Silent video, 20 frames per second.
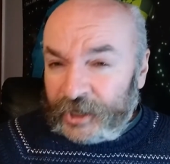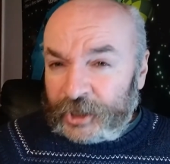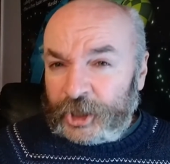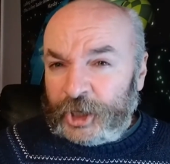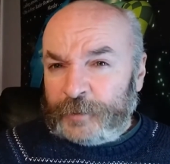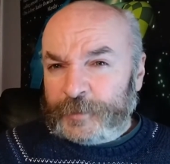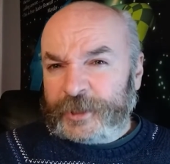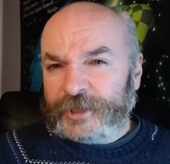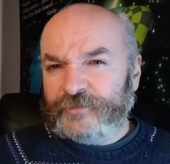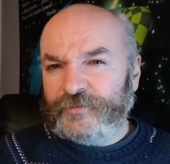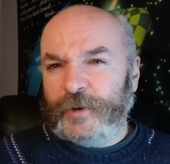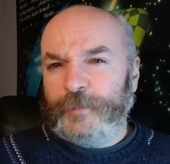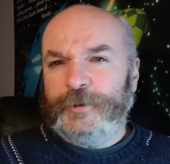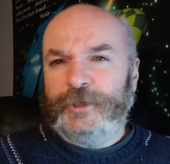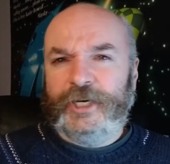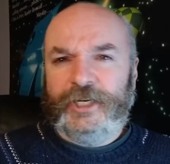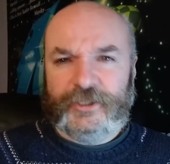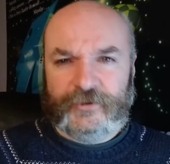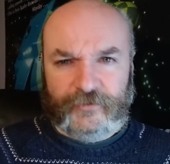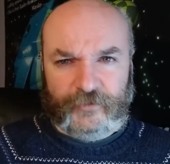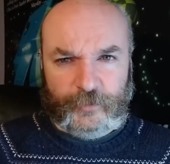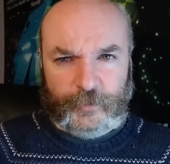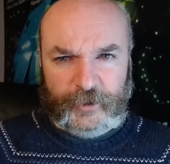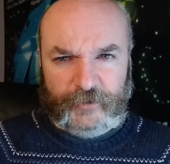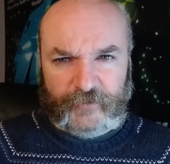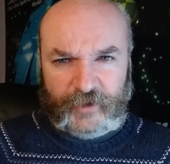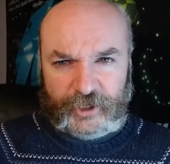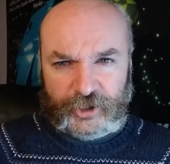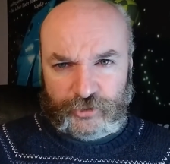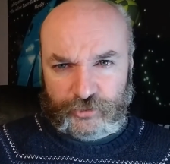GURPS has a reputation for
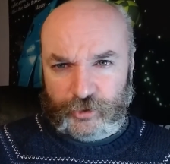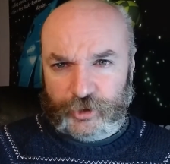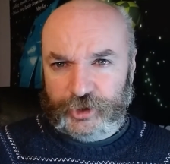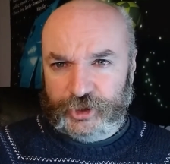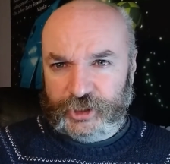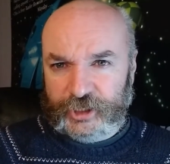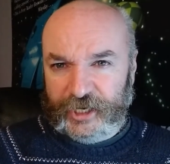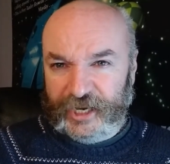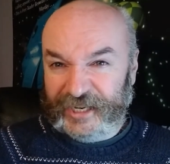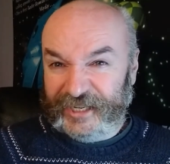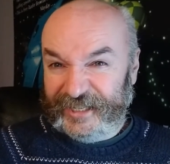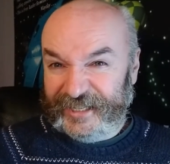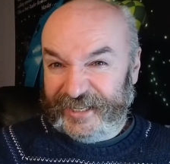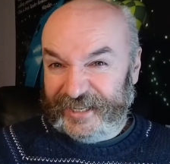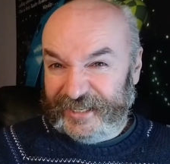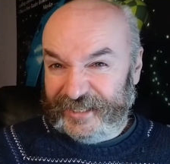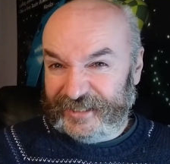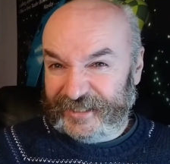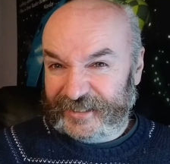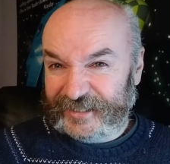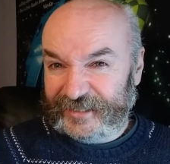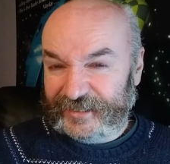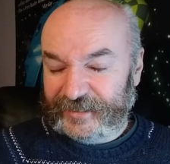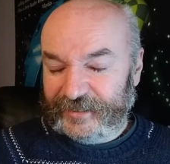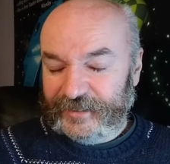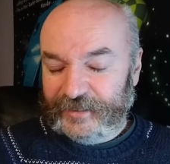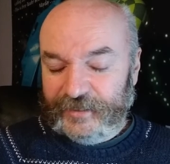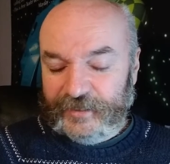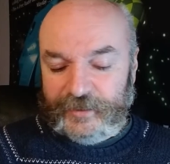being very crunchy, and it is.